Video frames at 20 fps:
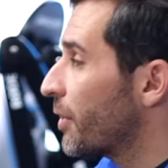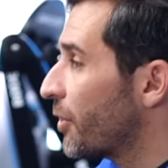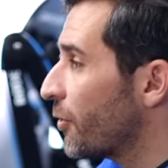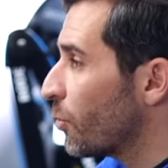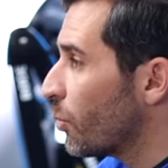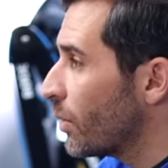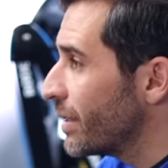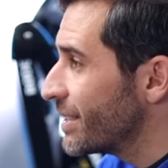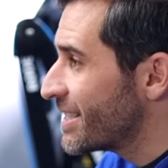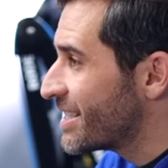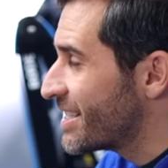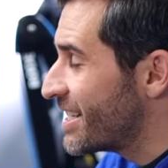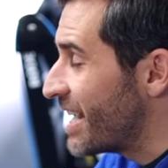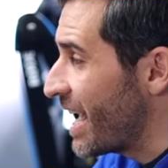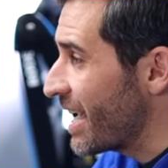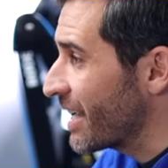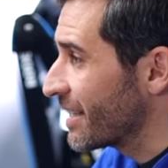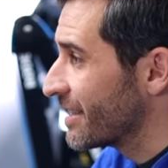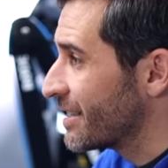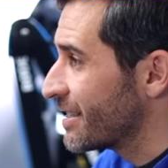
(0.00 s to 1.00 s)
but there was
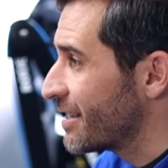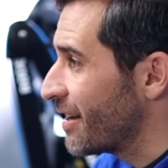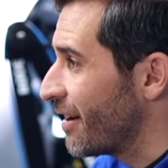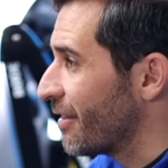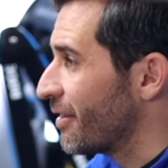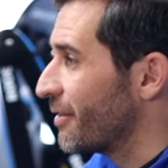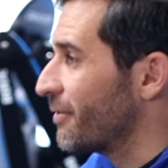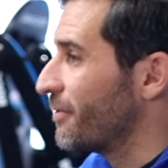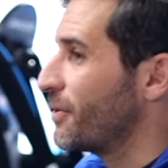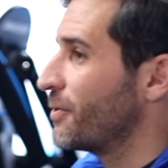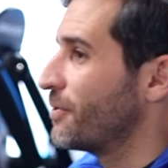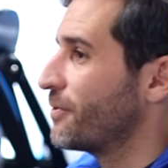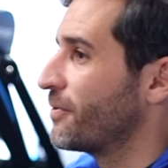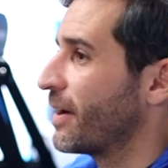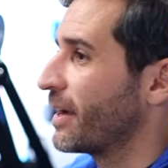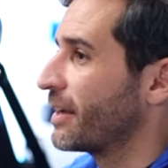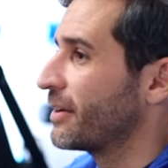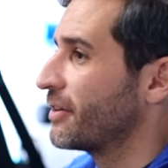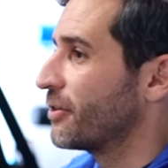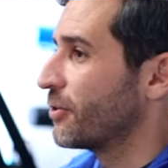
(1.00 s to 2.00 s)
text on the
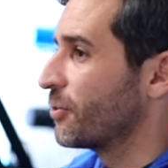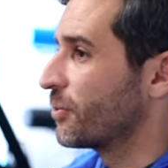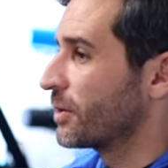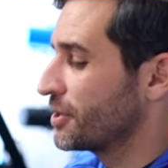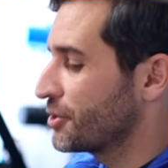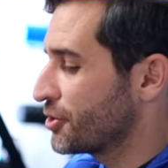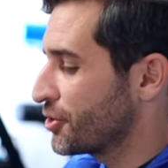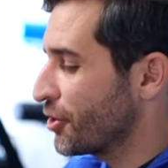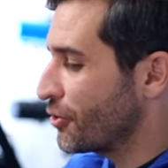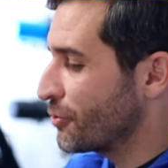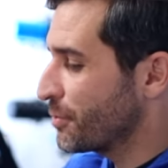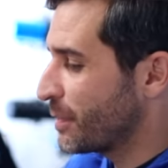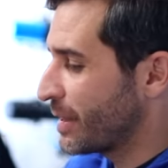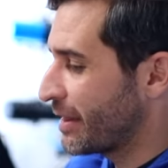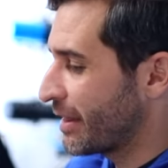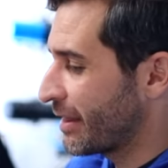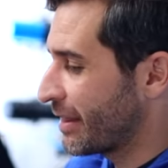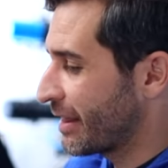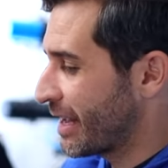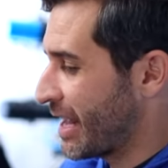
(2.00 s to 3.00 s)
viewfinder, which showed me
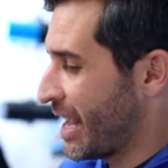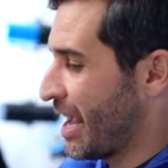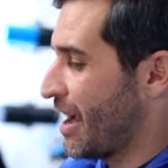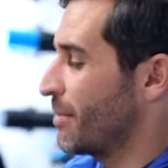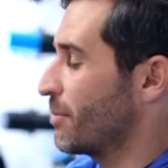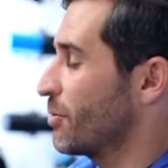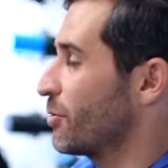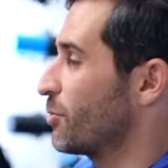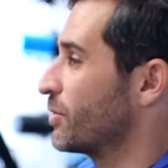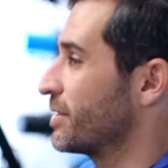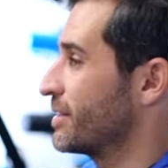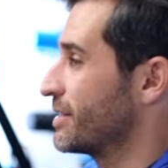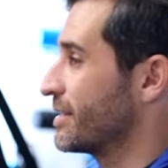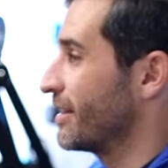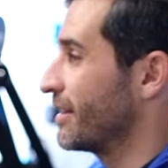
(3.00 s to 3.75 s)
that the camera was